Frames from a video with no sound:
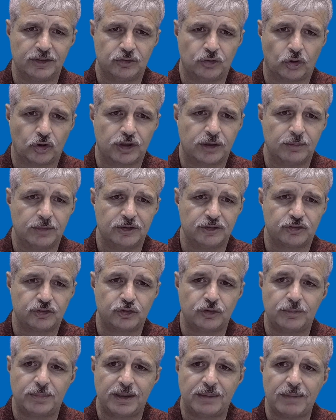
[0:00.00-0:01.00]
documents
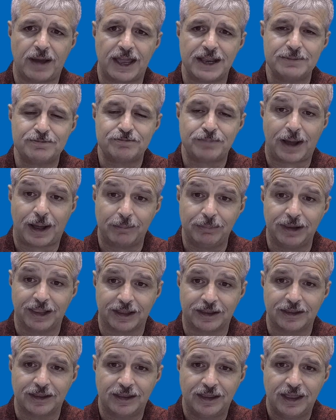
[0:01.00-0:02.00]
should be made
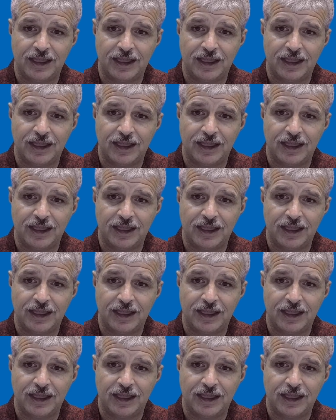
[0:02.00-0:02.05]
public,